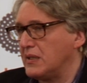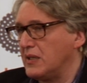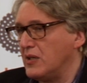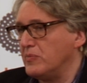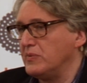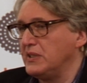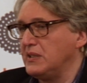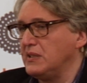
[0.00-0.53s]

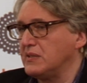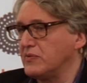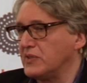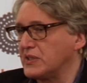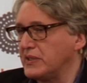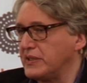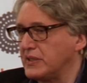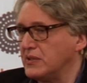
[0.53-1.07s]
Communism
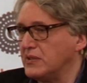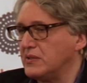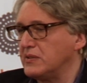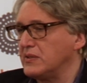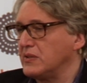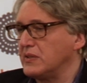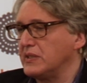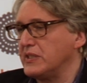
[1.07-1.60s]
was
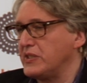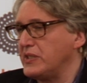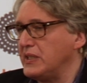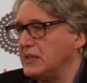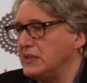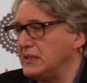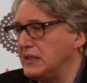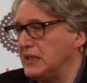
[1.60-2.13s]
returned to
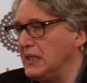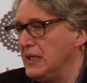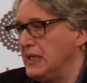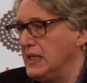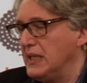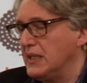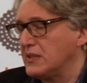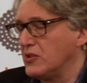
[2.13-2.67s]
Christianity.
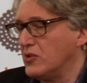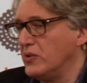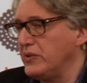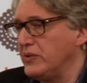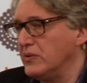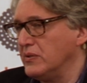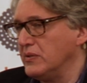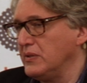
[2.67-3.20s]
So
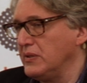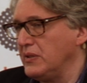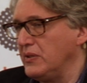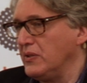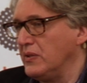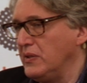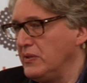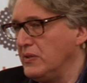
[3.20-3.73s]

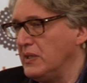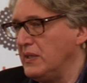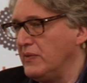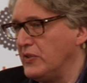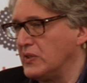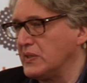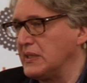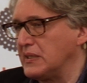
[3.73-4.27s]
you
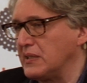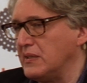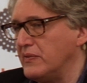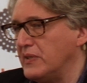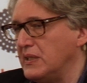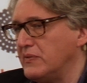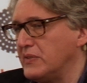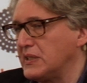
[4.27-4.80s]
have all these
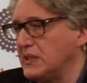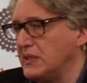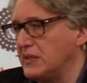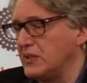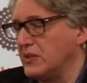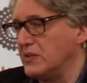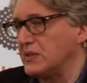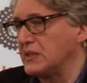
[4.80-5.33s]
revivals
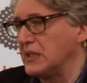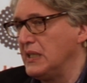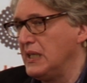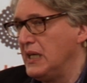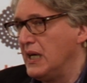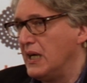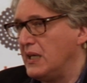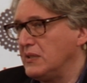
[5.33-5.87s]
returns.
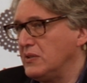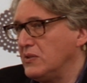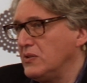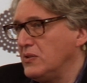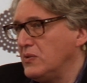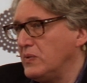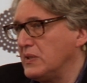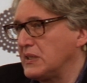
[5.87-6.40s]
I don't
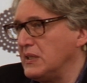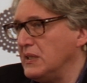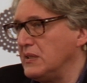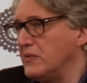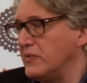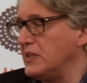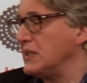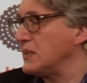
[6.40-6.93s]
know what kind
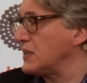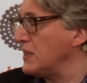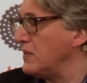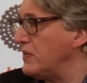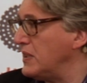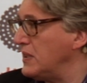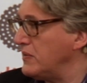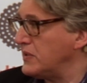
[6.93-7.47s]
of next
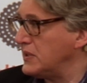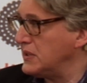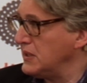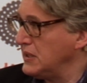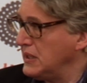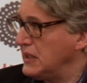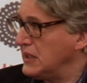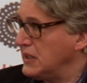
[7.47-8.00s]
revival
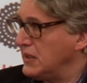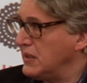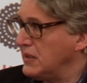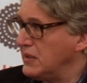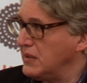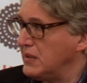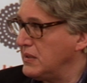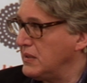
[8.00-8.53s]

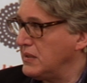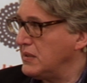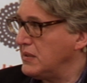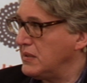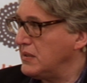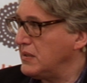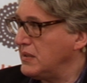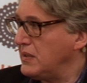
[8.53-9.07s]

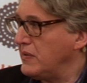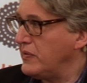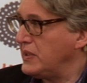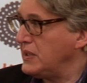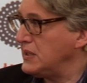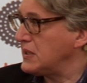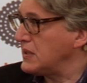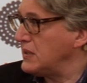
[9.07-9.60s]

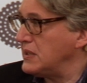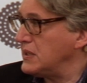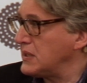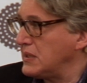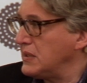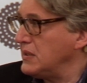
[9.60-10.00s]
awaits us.